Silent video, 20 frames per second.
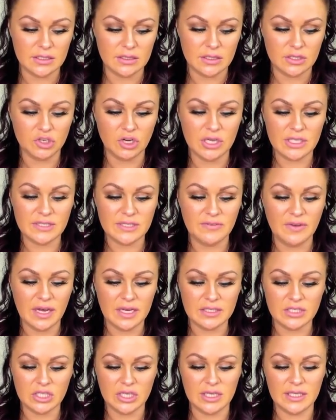the trust
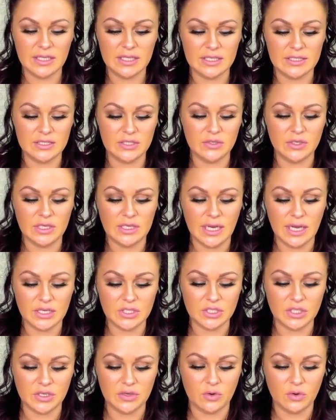factor in this new
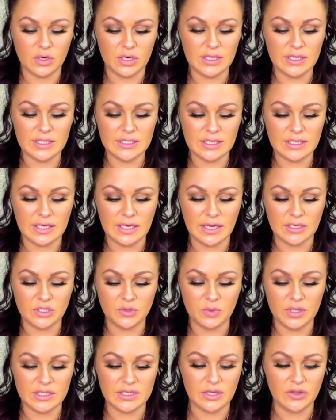connection or in this
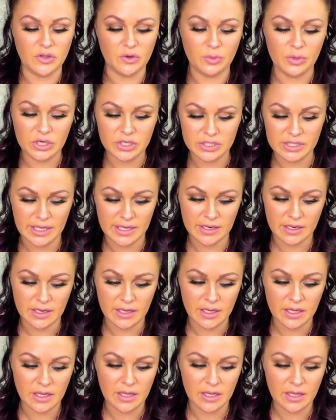connection with this other person.